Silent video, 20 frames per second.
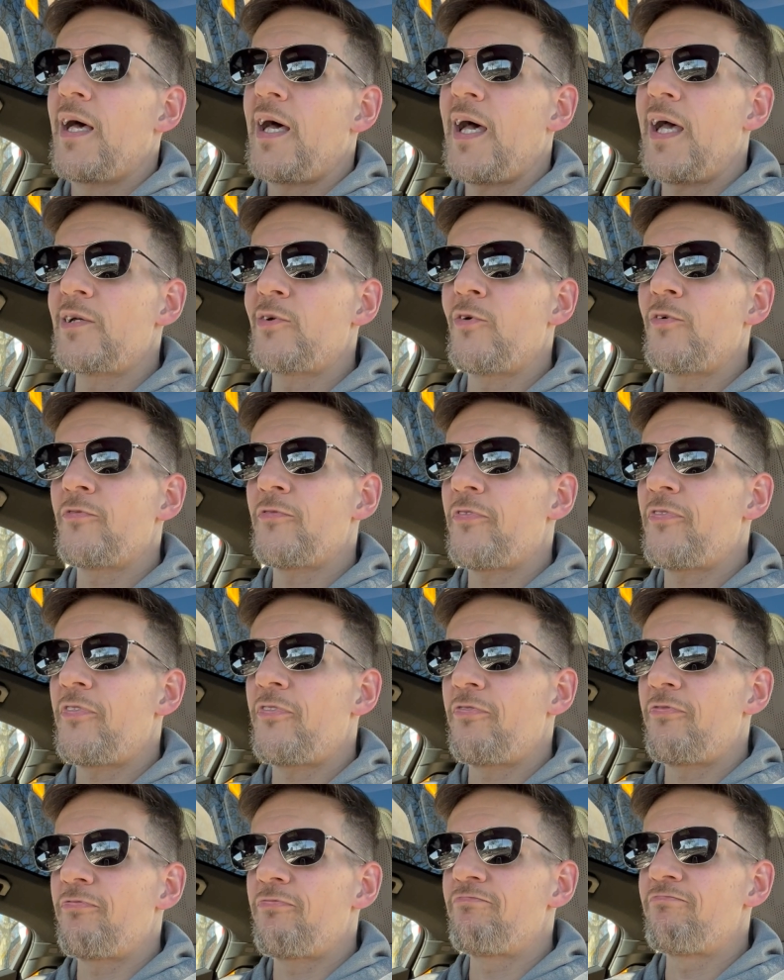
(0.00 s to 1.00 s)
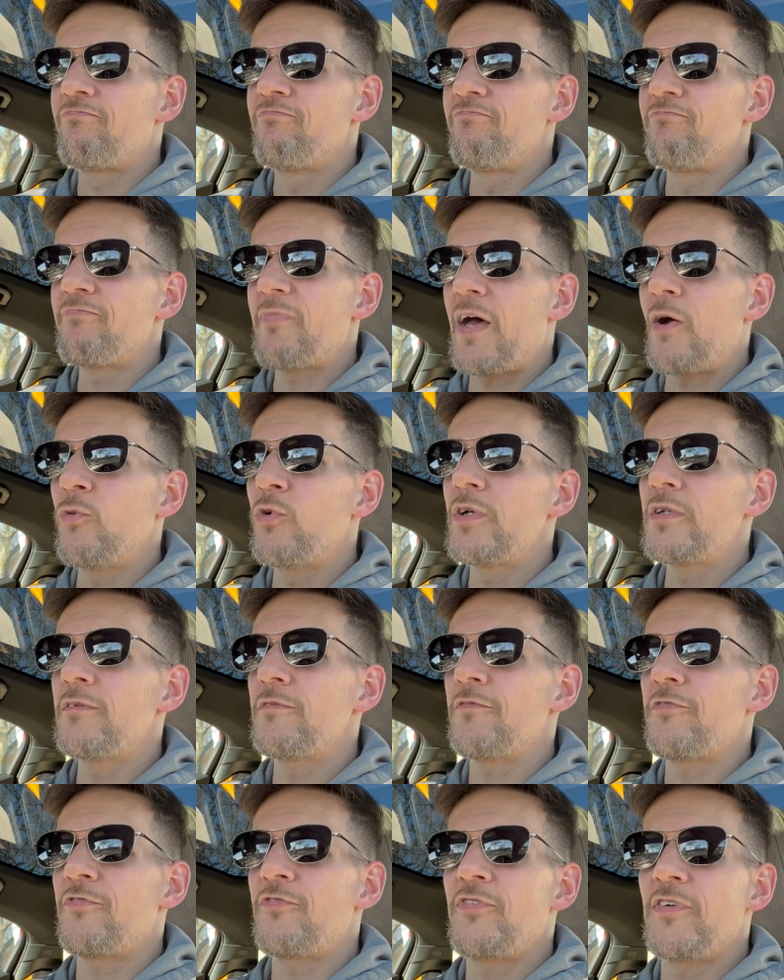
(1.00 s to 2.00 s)
I
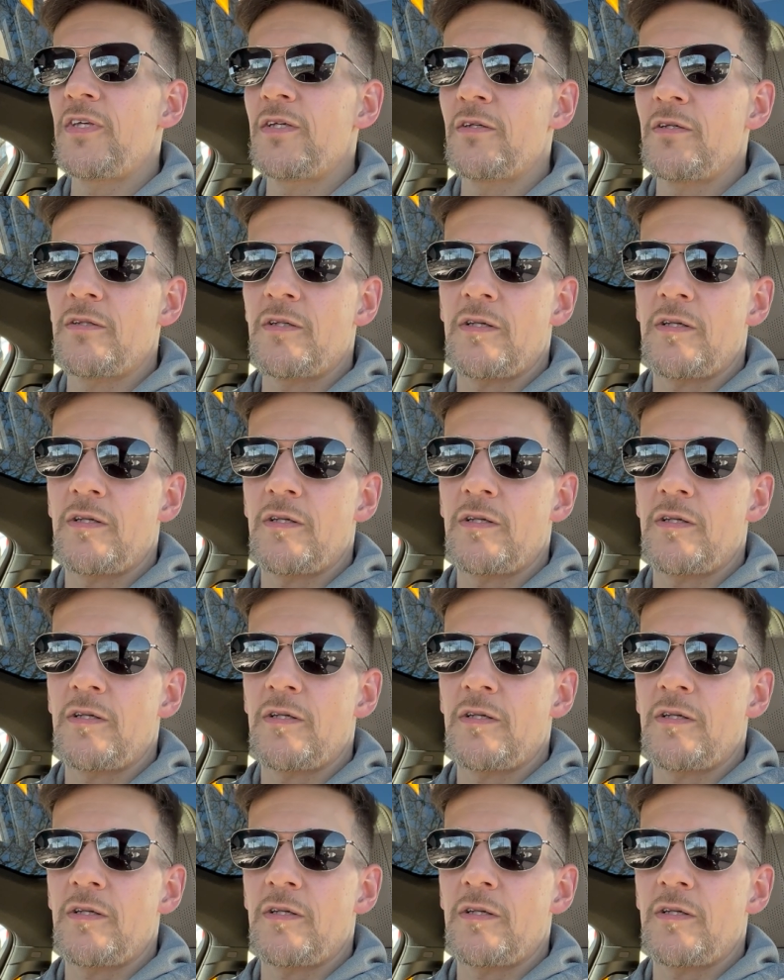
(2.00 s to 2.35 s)
wouldn't feel